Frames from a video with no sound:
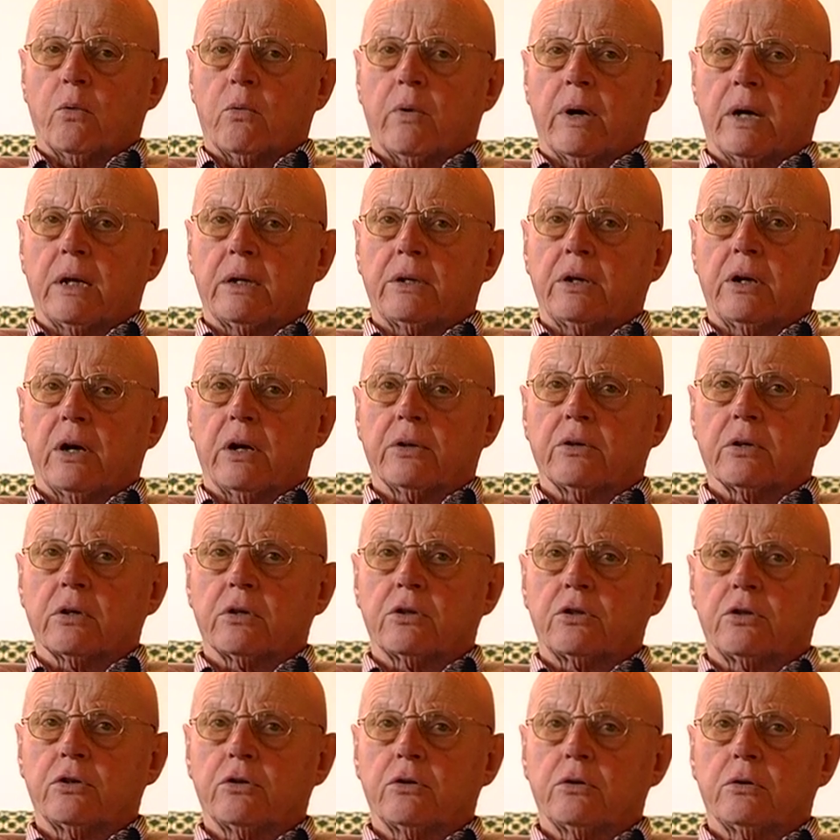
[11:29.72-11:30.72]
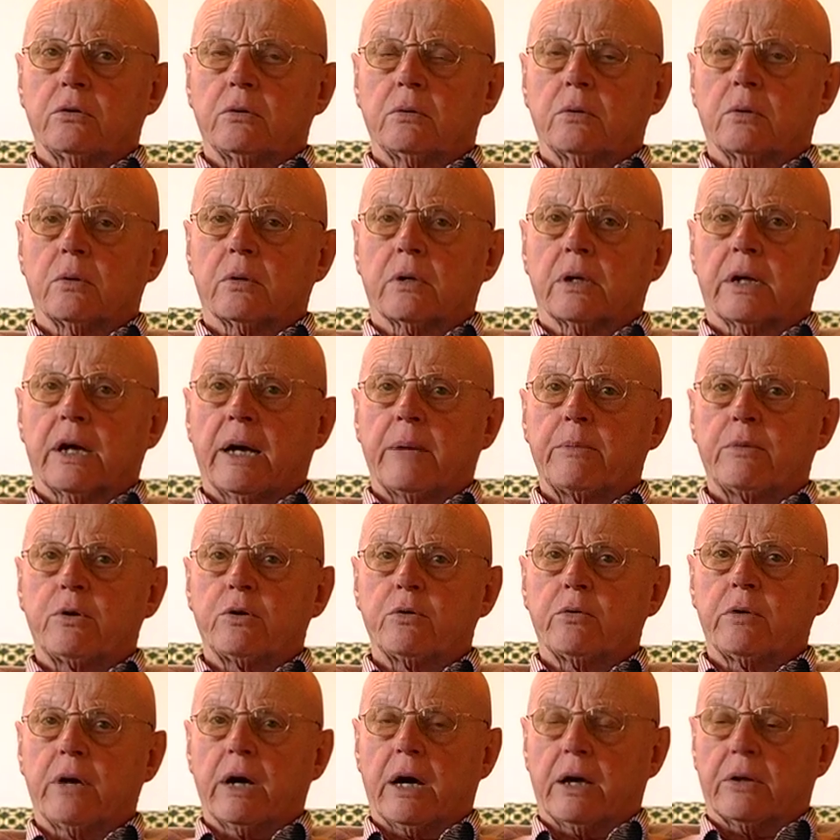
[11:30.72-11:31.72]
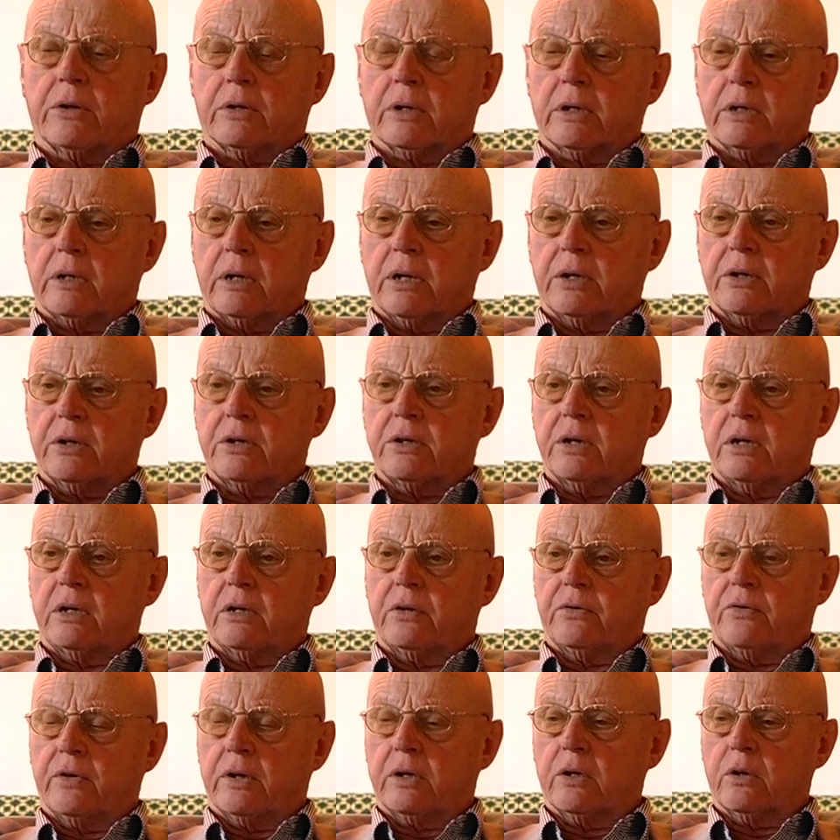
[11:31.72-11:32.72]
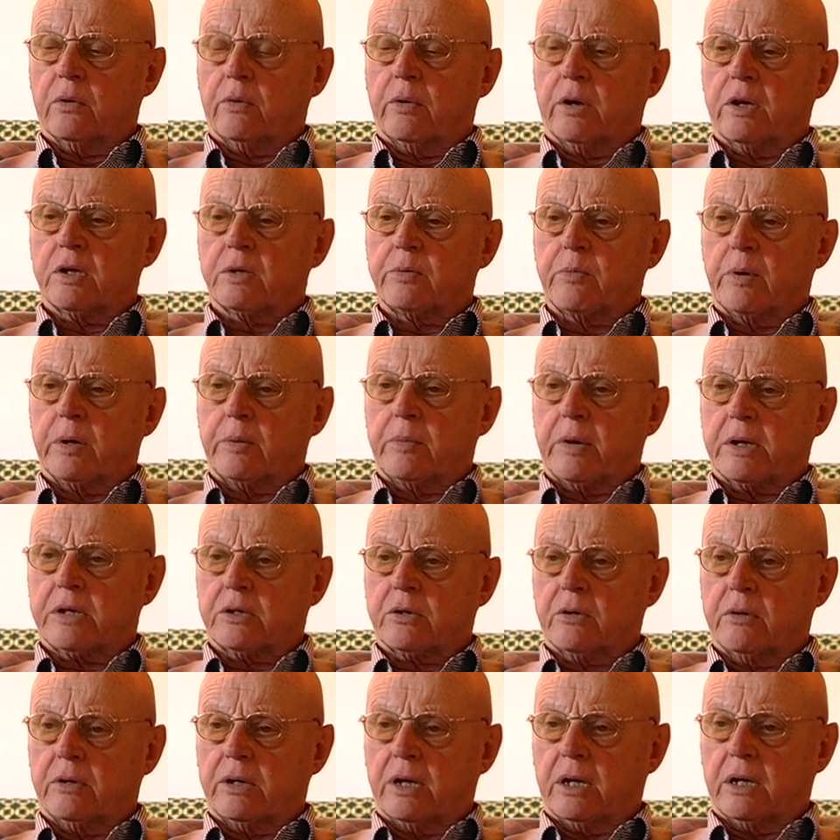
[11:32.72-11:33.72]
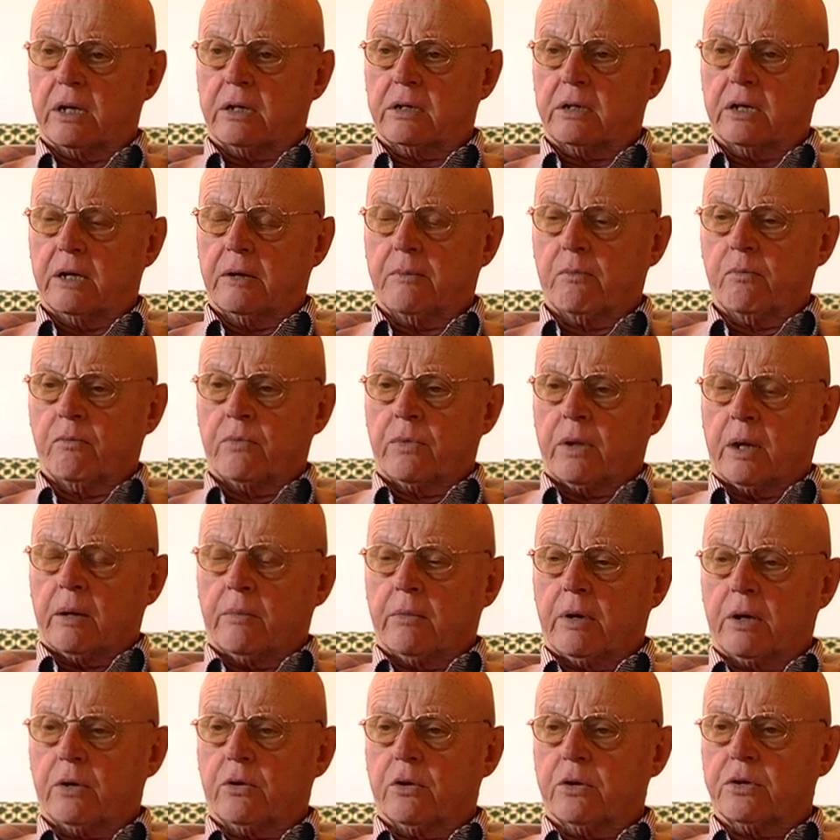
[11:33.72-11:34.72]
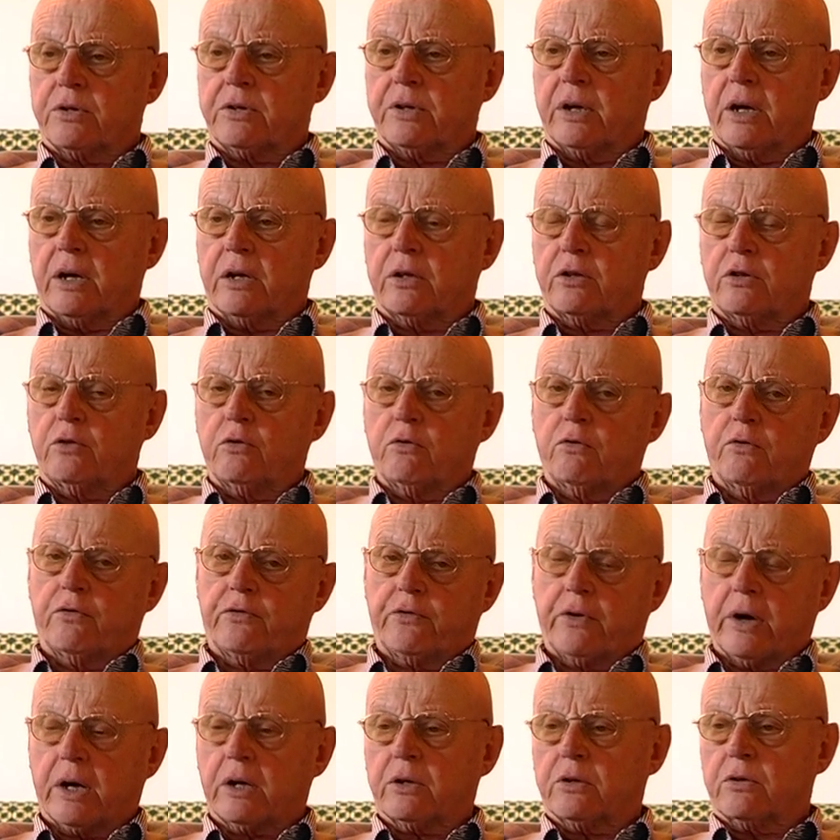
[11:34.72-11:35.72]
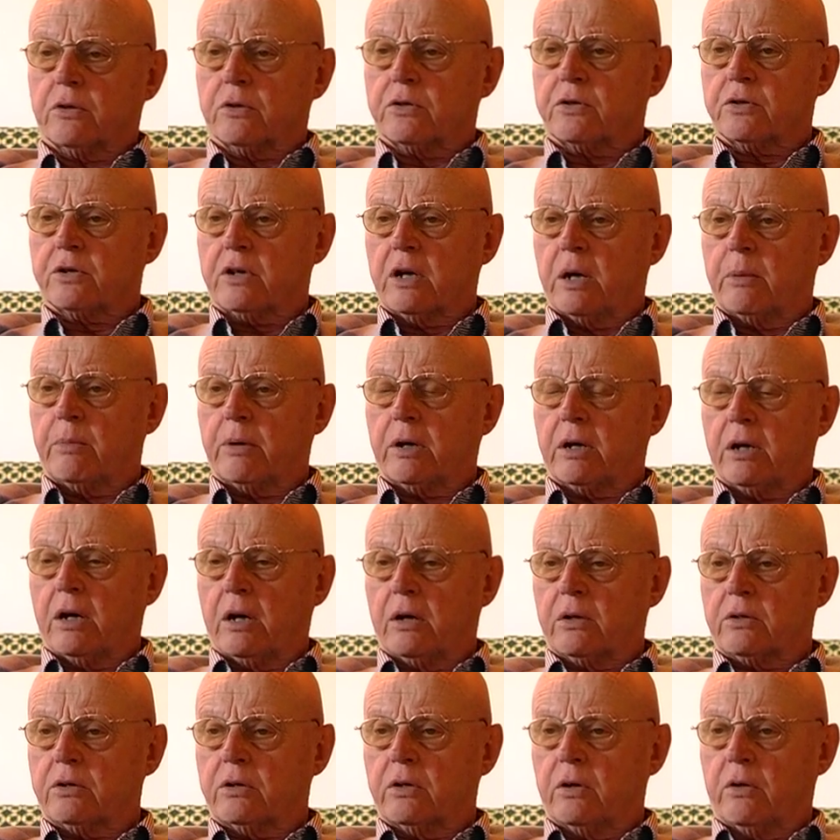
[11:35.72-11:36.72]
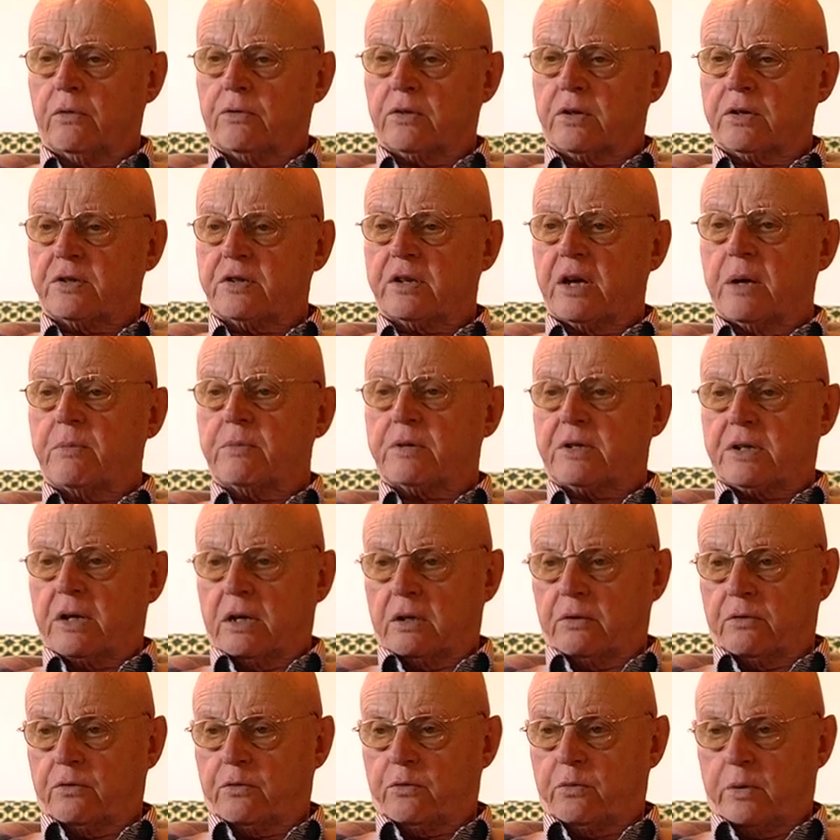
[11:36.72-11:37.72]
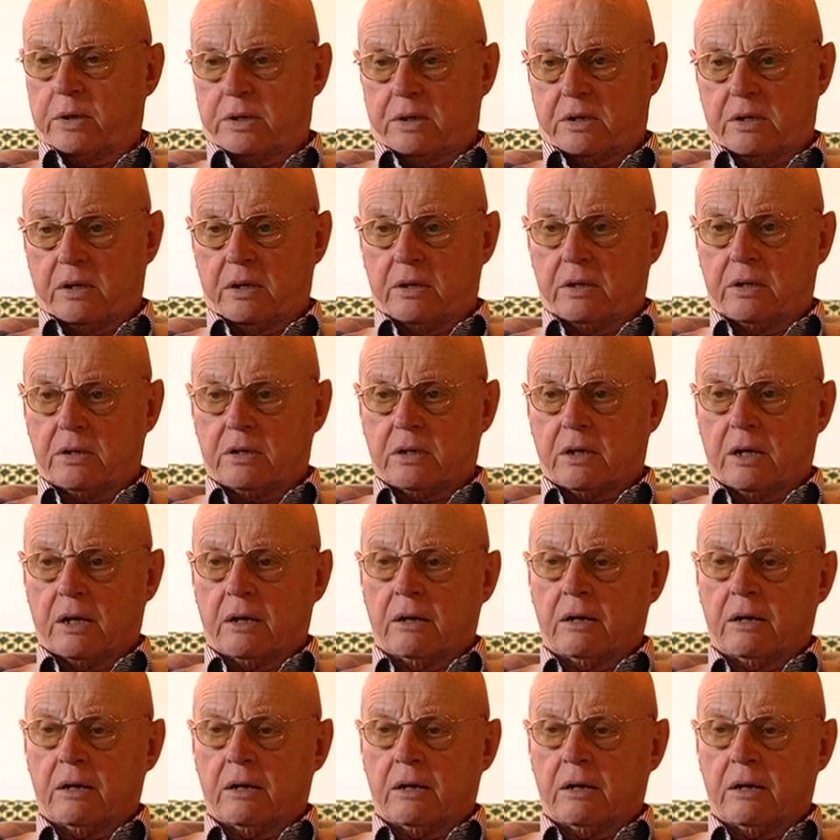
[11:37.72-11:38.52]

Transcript: Well, the other two came together, it's individualism and masculinity, because they are two factors coming out of the same set of questions.